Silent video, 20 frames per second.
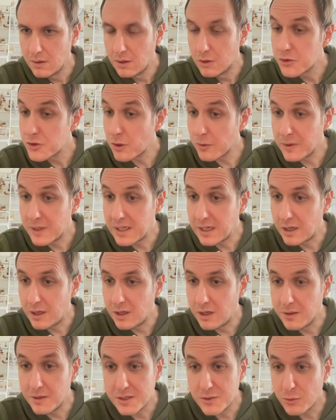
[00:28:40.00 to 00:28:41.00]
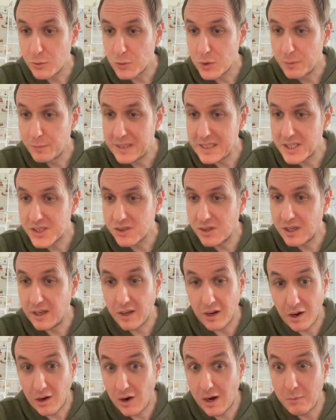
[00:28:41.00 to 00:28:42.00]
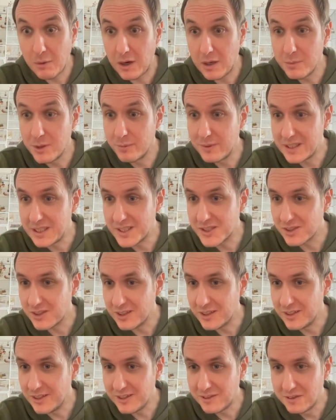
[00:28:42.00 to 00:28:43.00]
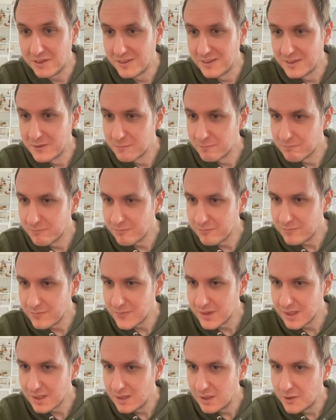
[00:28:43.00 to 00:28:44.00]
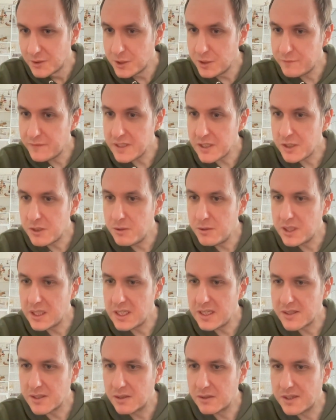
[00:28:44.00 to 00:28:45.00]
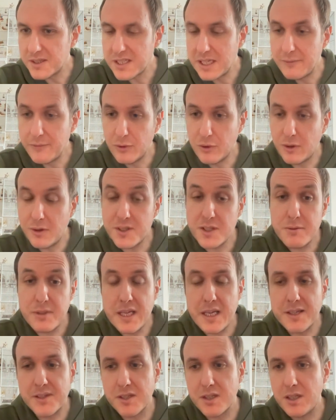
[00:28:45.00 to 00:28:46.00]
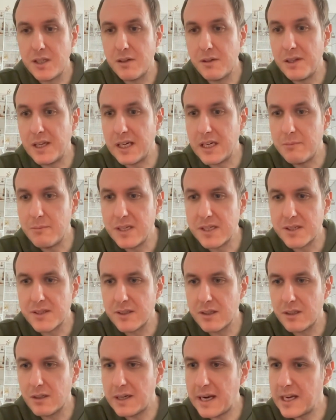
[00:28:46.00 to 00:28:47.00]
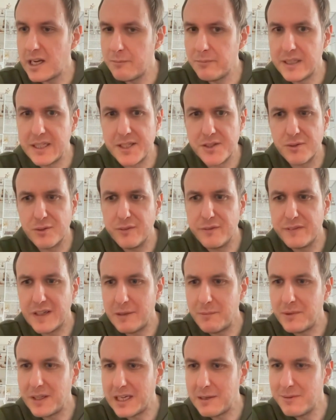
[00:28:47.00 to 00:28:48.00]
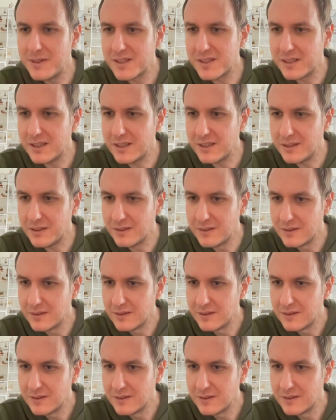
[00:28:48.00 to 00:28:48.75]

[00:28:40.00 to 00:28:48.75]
Sorry, it's completely silent. I'm completely silent now. Do you think Yuki is a nice name for a cockatiel? So, yeah, it's a cute name. It's an anime sort of themed name, isn't it?